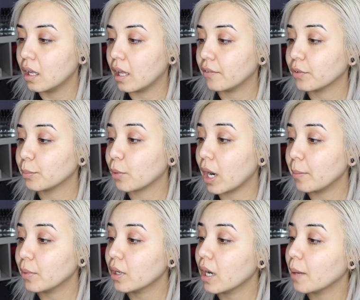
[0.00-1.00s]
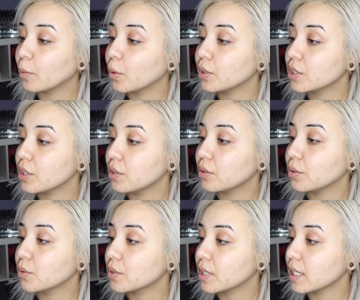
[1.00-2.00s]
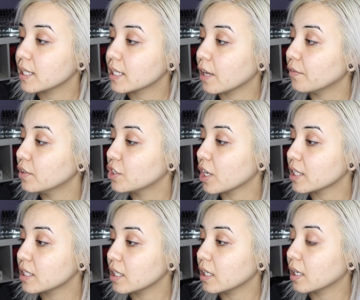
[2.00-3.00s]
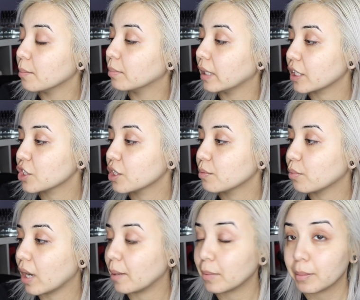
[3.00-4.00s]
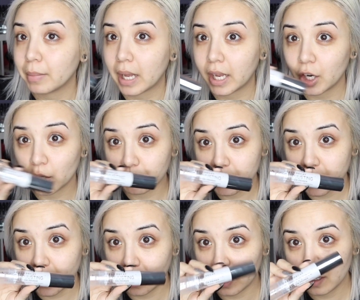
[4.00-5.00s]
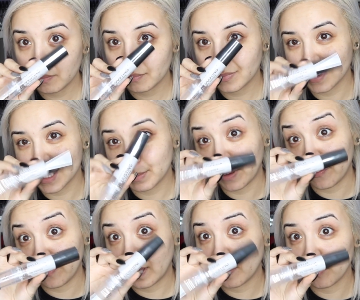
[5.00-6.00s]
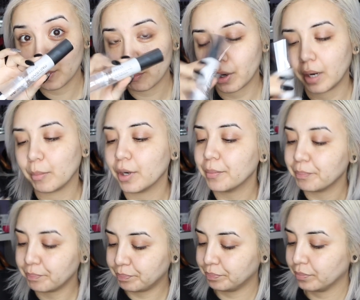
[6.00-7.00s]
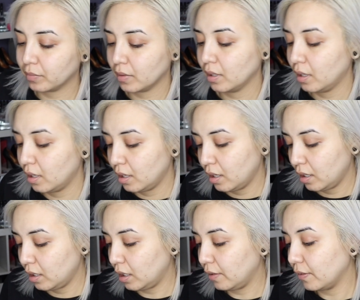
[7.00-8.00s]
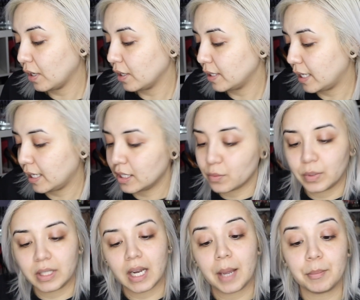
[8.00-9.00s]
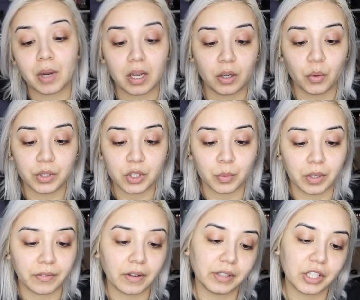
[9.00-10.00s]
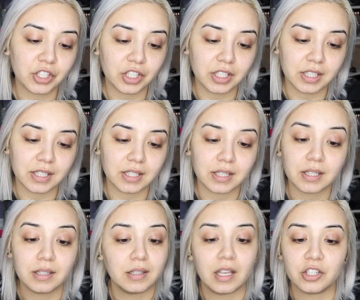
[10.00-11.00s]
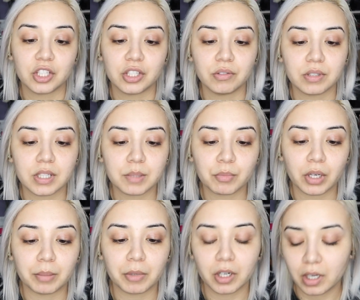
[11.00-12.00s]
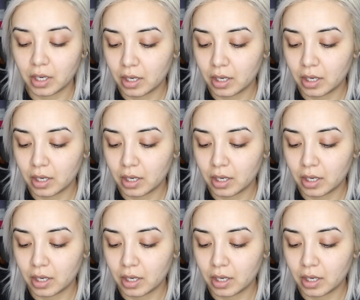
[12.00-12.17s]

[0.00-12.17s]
And for primer, I'm going to use the Self-Adjusting Complexion Primer by Urban Decay. It's my favorite primer. Even on days when I'm not going to wear foundation, I just use this primer.